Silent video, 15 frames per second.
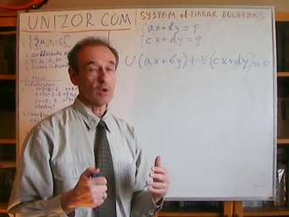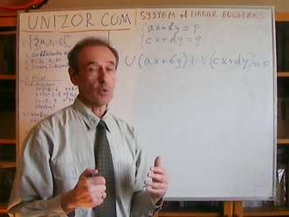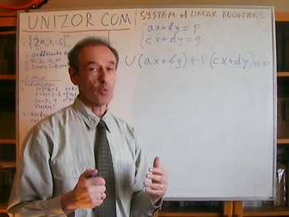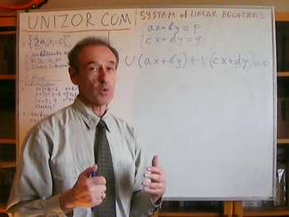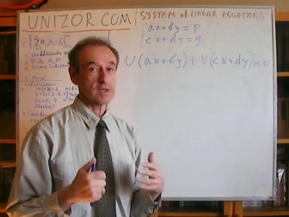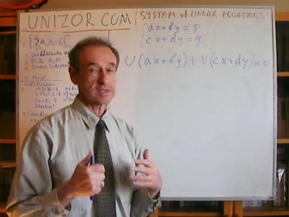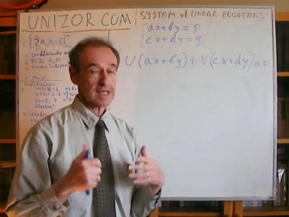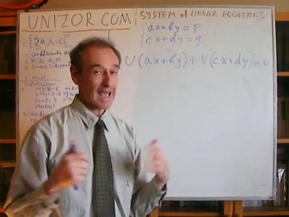
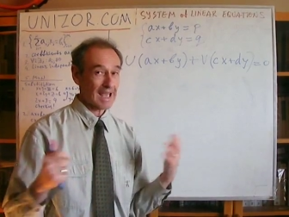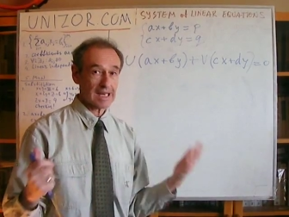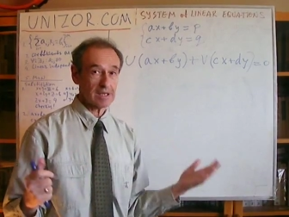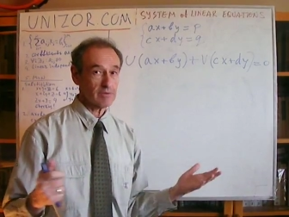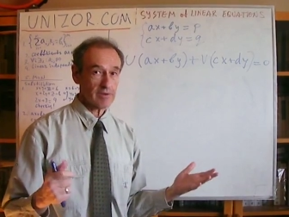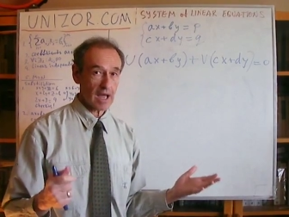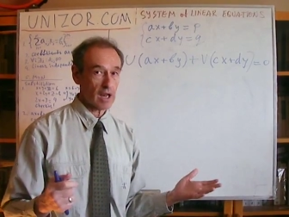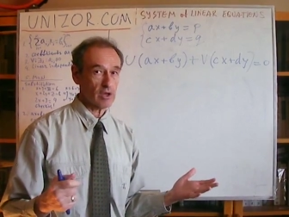with any
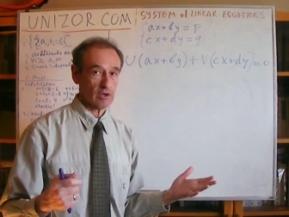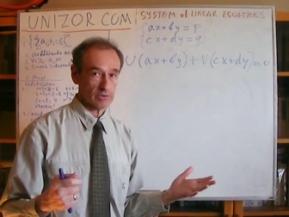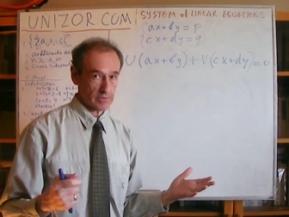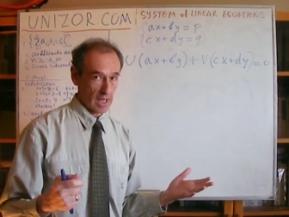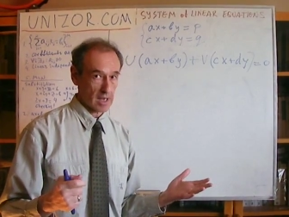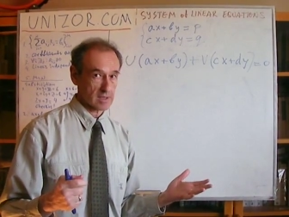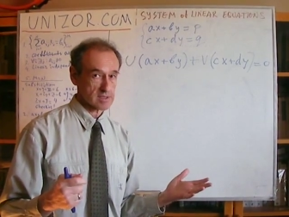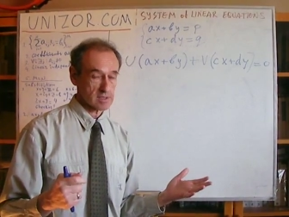value of
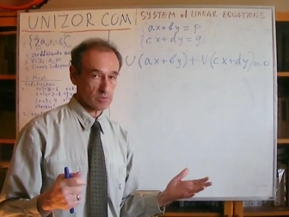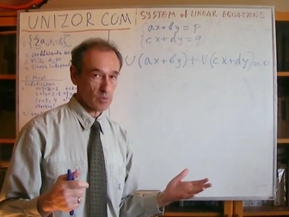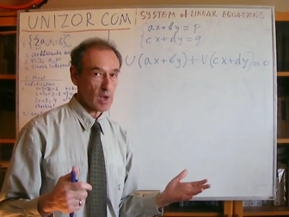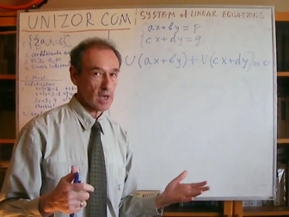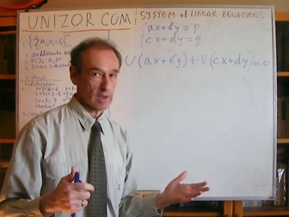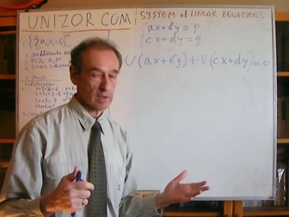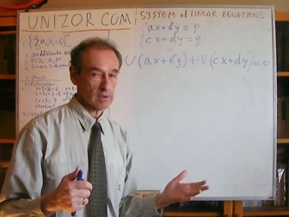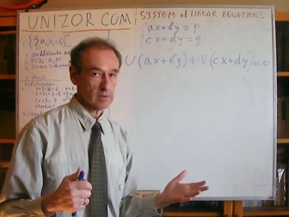x and
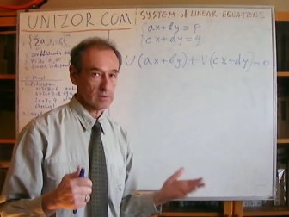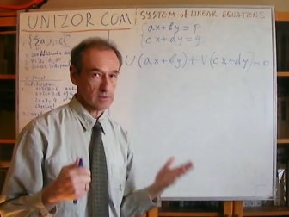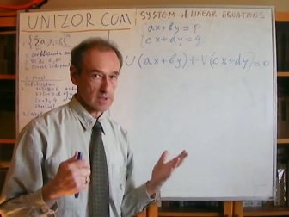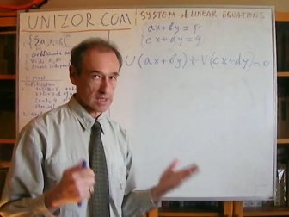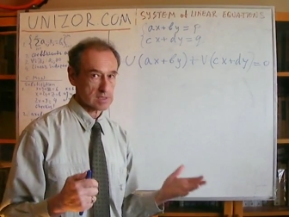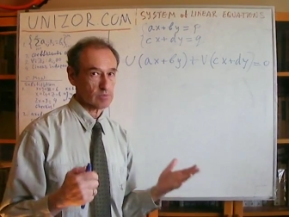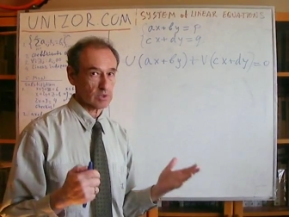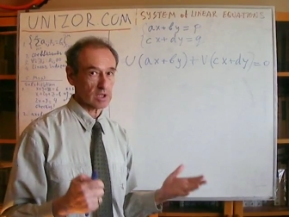y.
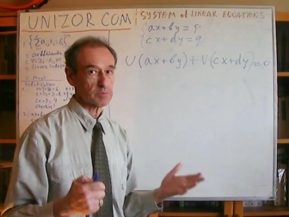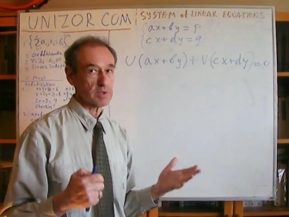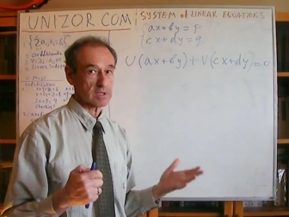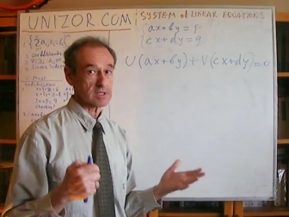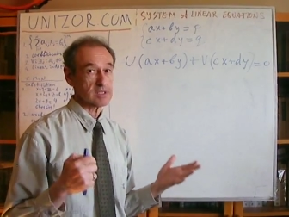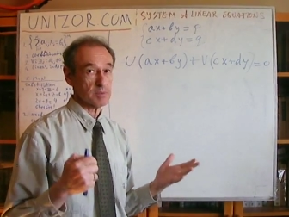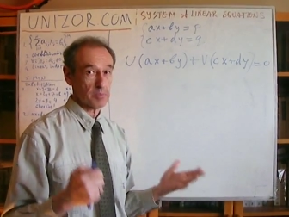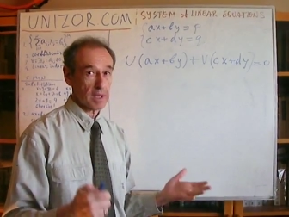That's what it
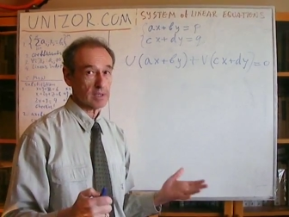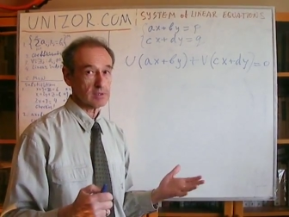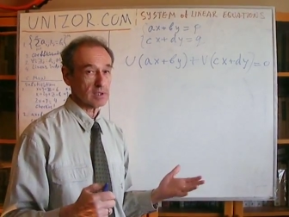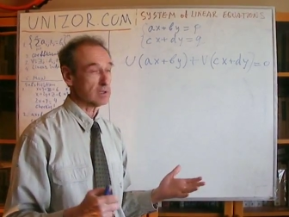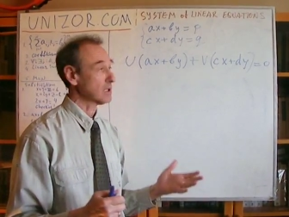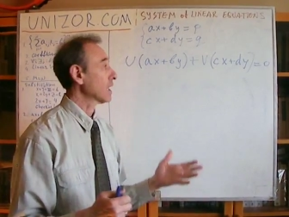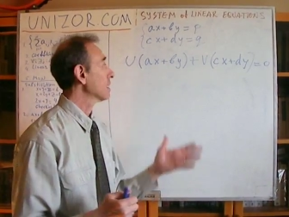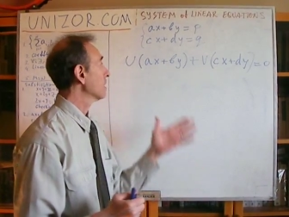means, dependent,
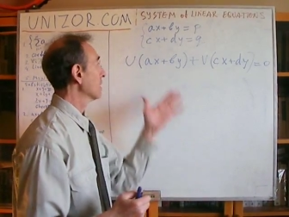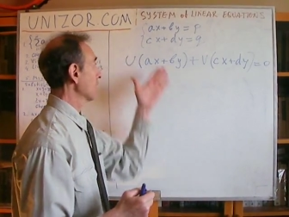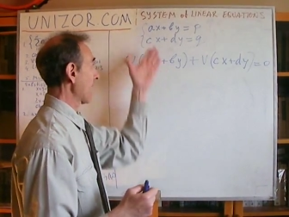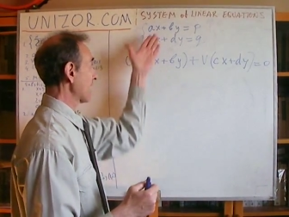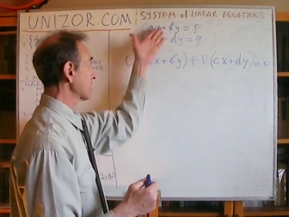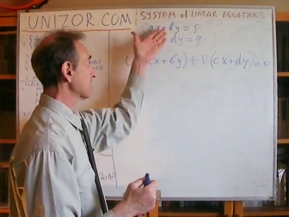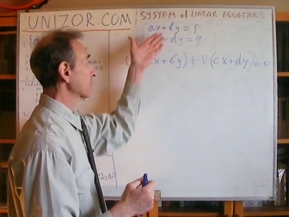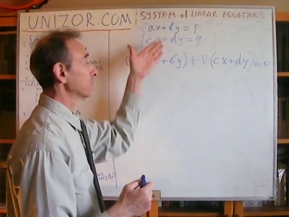
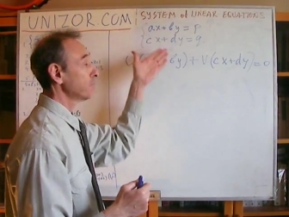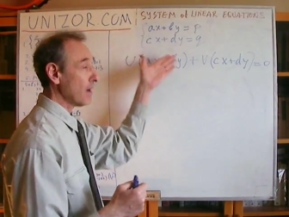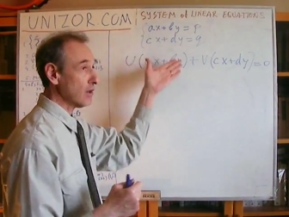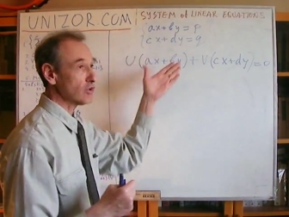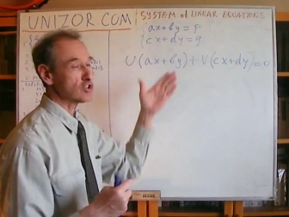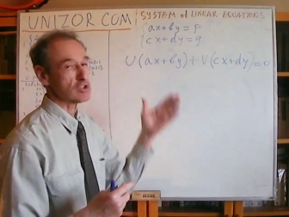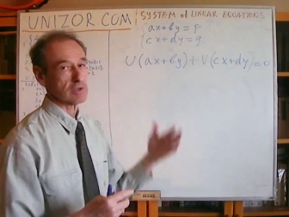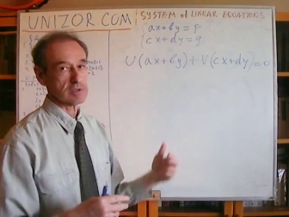as
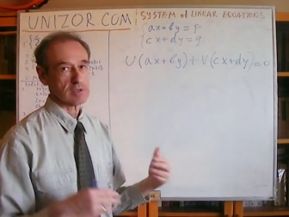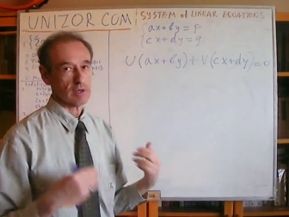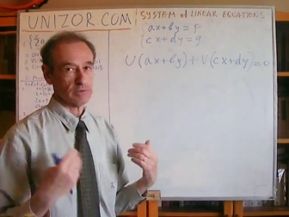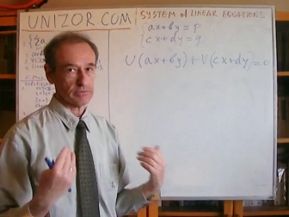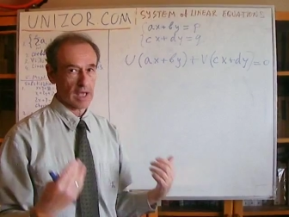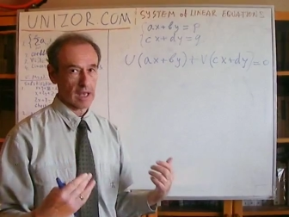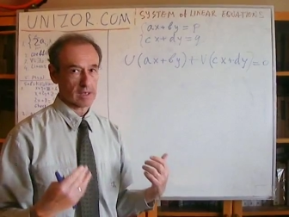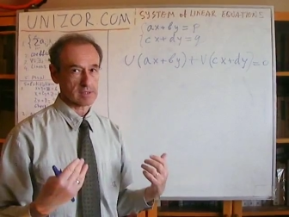functions of
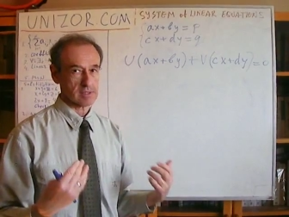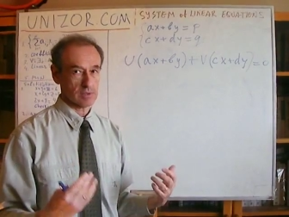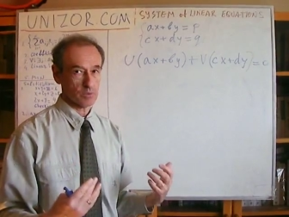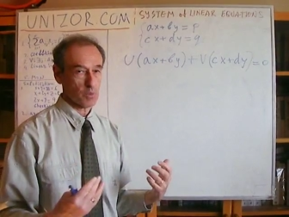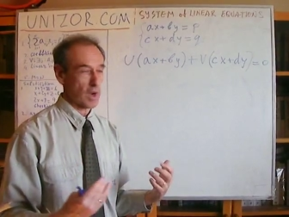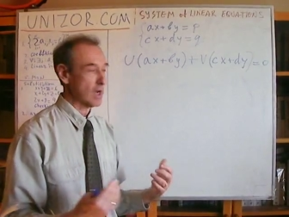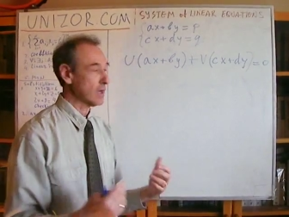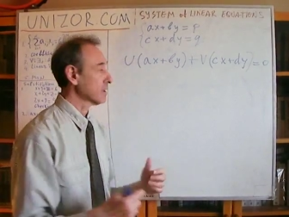x and
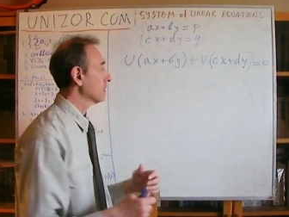y.